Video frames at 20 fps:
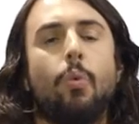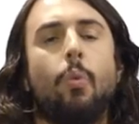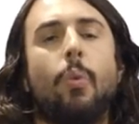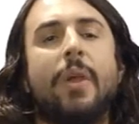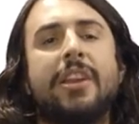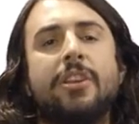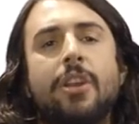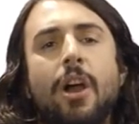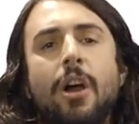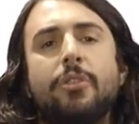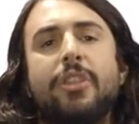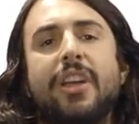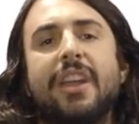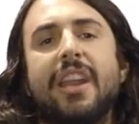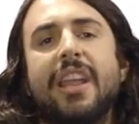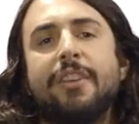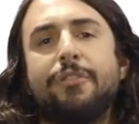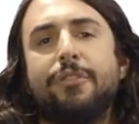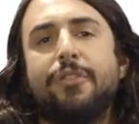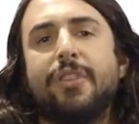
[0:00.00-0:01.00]
We know
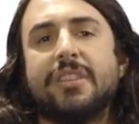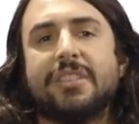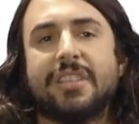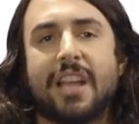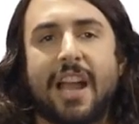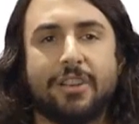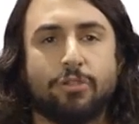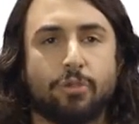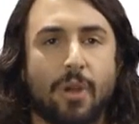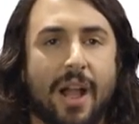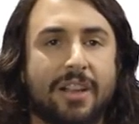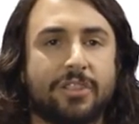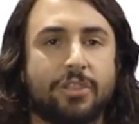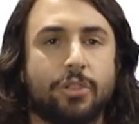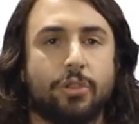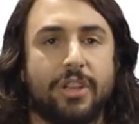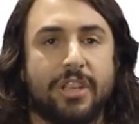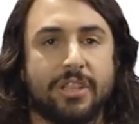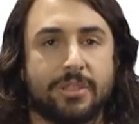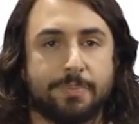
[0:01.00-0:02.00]
that if this
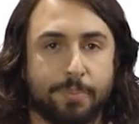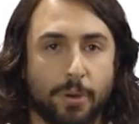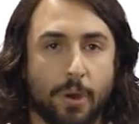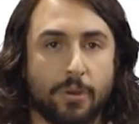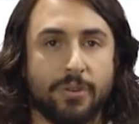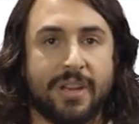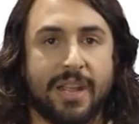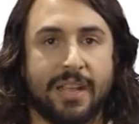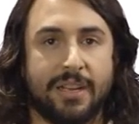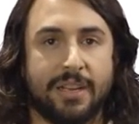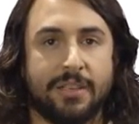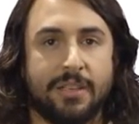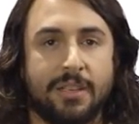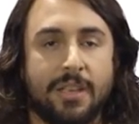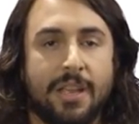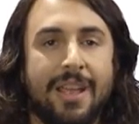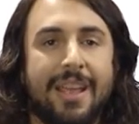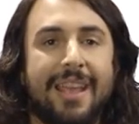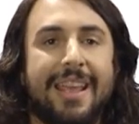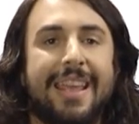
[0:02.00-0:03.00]
hydroxyl is protonated,
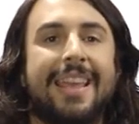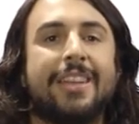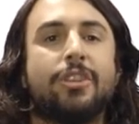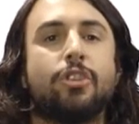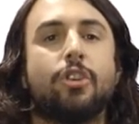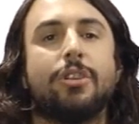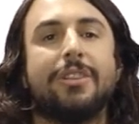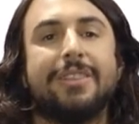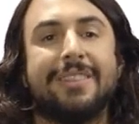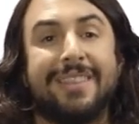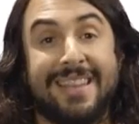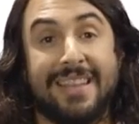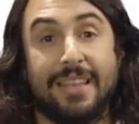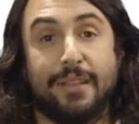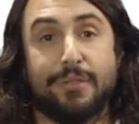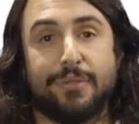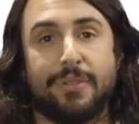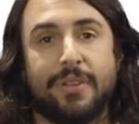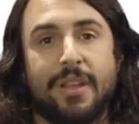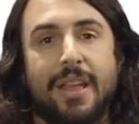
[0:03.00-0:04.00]
it could
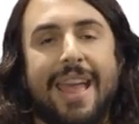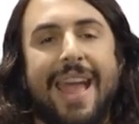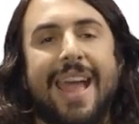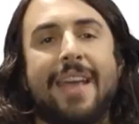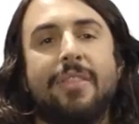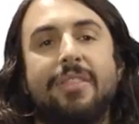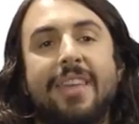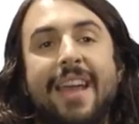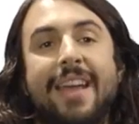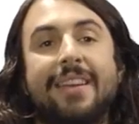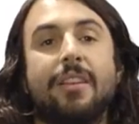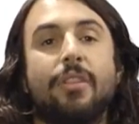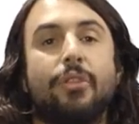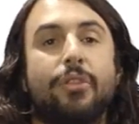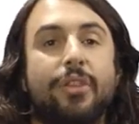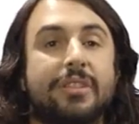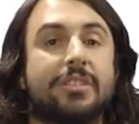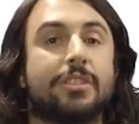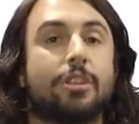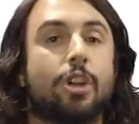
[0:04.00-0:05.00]
leave, and then
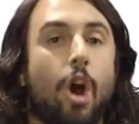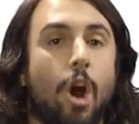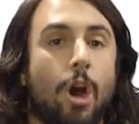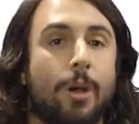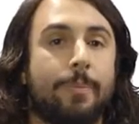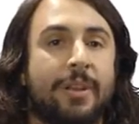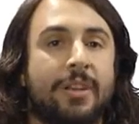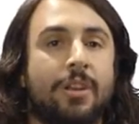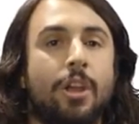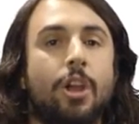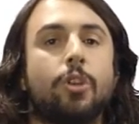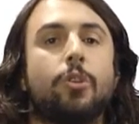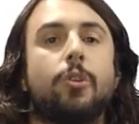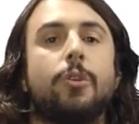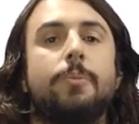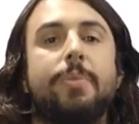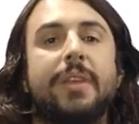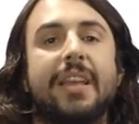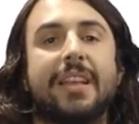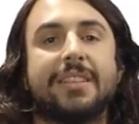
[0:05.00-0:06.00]
this carbon
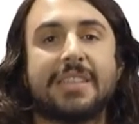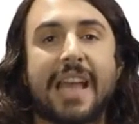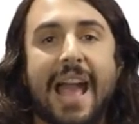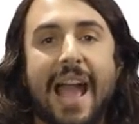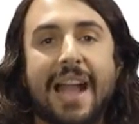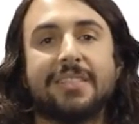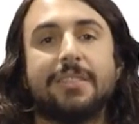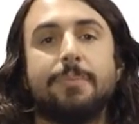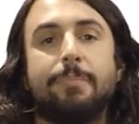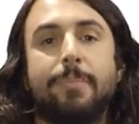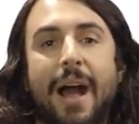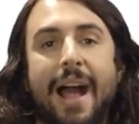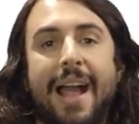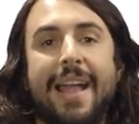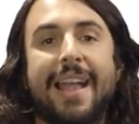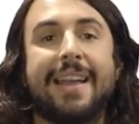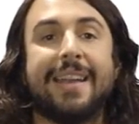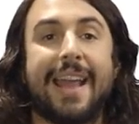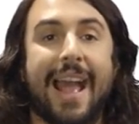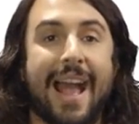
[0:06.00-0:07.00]
could be attacked
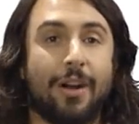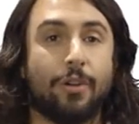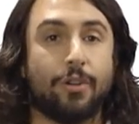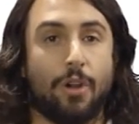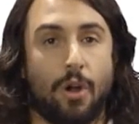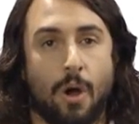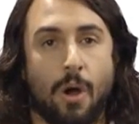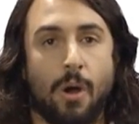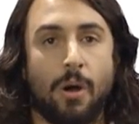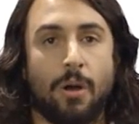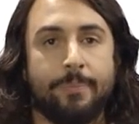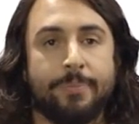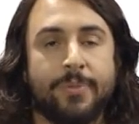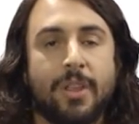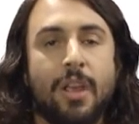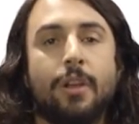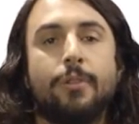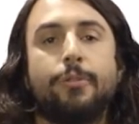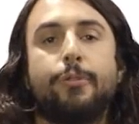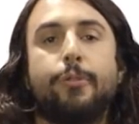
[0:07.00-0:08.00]
by an alcohol,
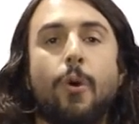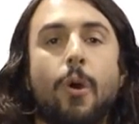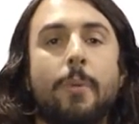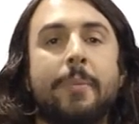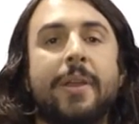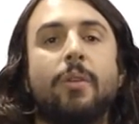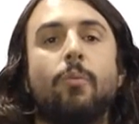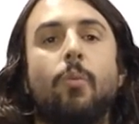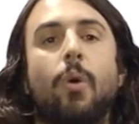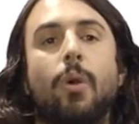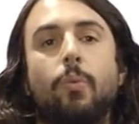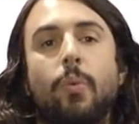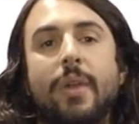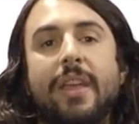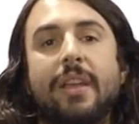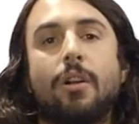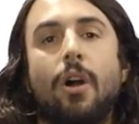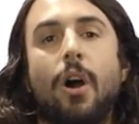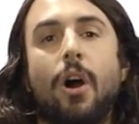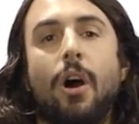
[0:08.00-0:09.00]
forming what
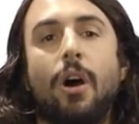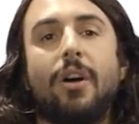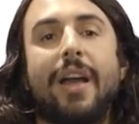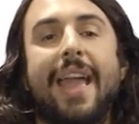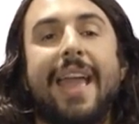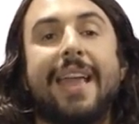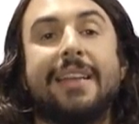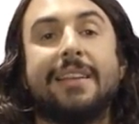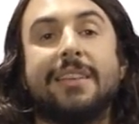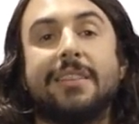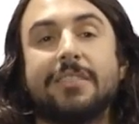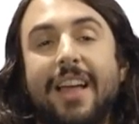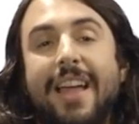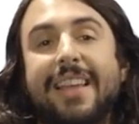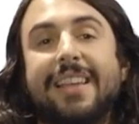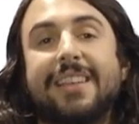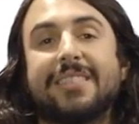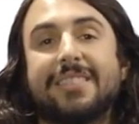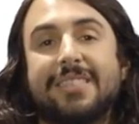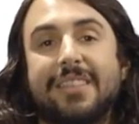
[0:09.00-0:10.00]
we call a
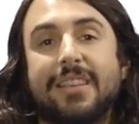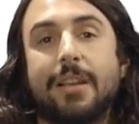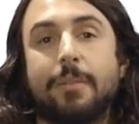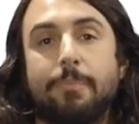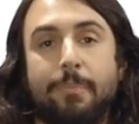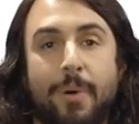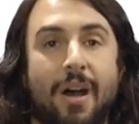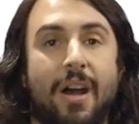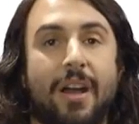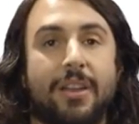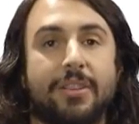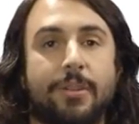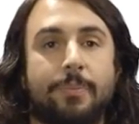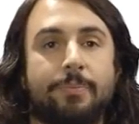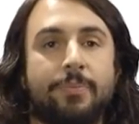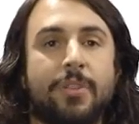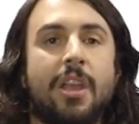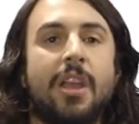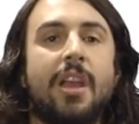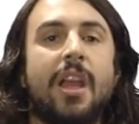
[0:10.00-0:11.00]
glycosidic bond,
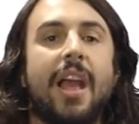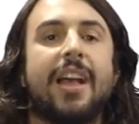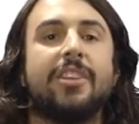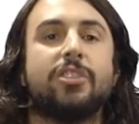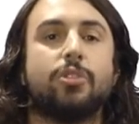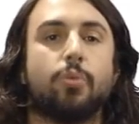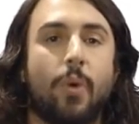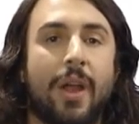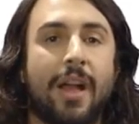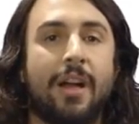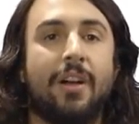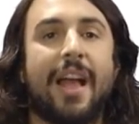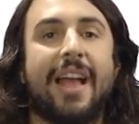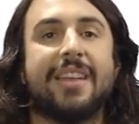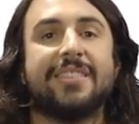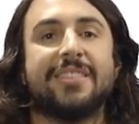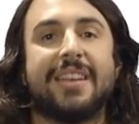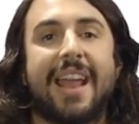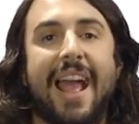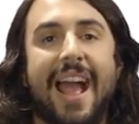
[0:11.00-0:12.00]
as well
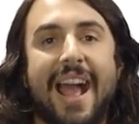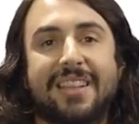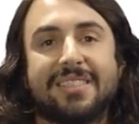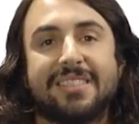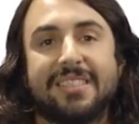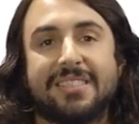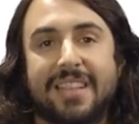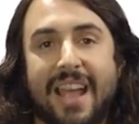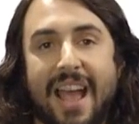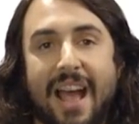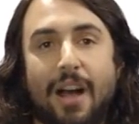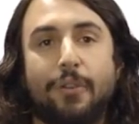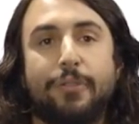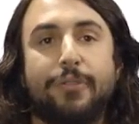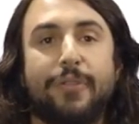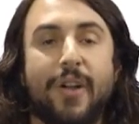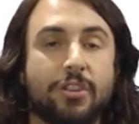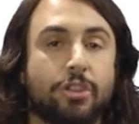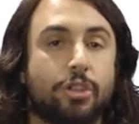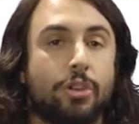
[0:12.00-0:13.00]
as an acetal
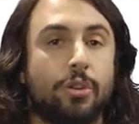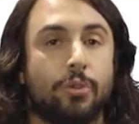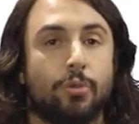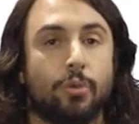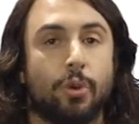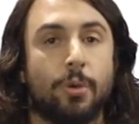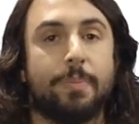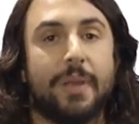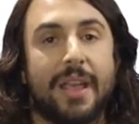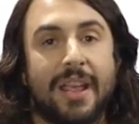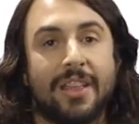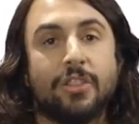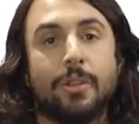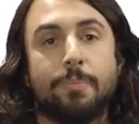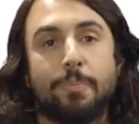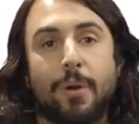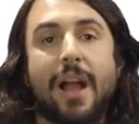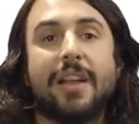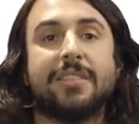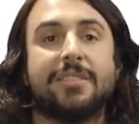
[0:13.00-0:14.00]
functional group in
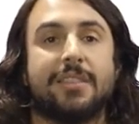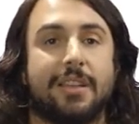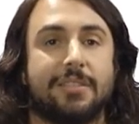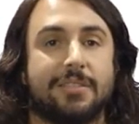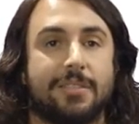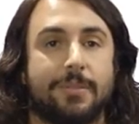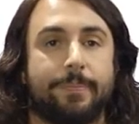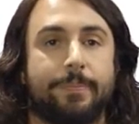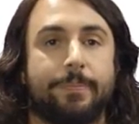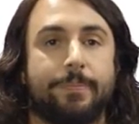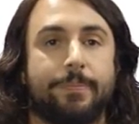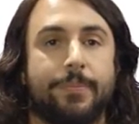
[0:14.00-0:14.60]
the process.